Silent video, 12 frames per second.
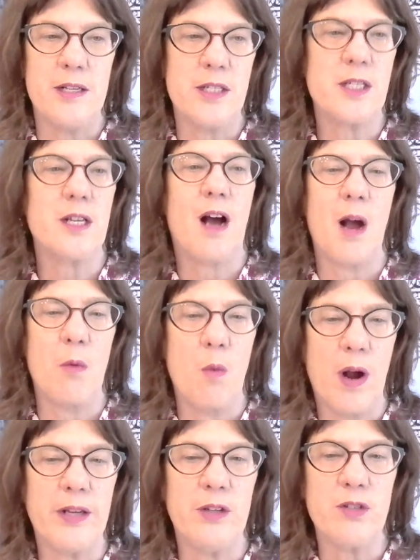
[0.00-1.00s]
is I
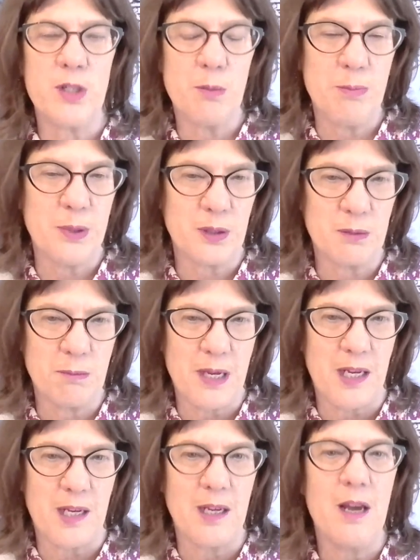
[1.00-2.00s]
want you to build
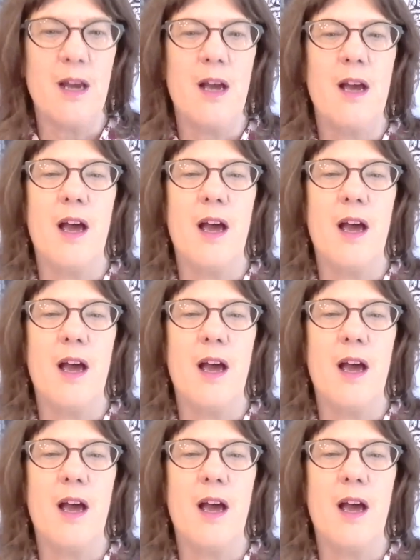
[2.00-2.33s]
me